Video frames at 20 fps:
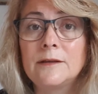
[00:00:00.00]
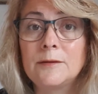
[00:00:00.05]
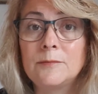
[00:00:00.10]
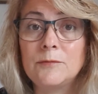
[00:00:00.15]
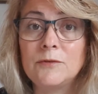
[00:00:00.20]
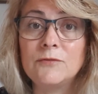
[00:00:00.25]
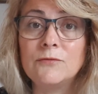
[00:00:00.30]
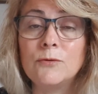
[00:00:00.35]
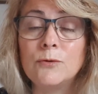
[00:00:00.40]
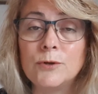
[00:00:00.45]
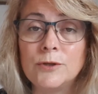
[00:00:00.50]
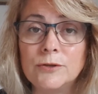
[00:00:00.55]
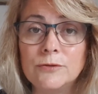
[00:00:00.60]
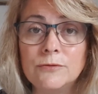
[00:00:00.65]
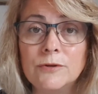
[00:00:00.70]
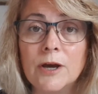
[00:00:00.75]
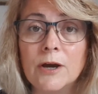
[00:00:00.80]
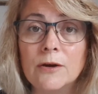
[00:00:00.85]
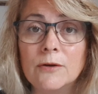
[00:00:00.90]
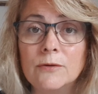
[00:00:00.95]
before you
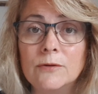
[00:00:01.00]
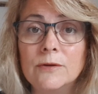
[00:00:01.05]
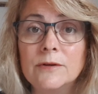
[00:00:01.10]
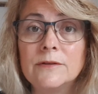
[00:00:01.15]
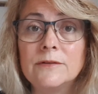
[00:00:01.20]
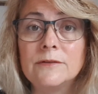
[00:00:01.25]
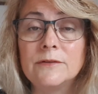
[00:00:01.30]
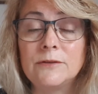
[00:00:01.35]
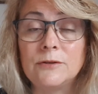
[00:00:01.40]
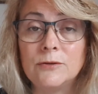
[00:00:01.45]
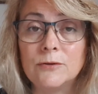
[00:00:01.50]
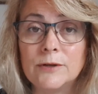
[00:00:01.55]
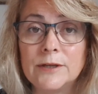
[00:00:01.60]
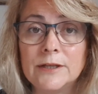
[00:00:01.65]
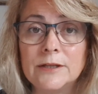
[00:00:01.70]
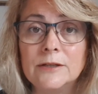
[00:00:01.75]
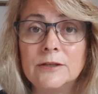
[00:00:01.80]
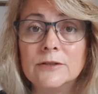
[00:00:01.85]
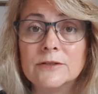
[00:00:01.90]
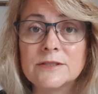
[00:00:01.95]
know you're
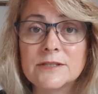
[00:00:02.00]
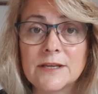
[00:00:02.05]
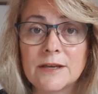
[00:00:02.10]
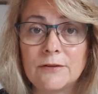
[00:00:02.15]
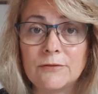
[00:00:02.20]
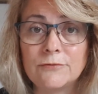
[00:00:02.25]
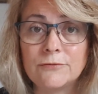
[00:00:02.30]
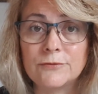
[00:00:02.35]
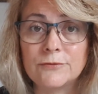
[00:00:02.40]
ill yourself.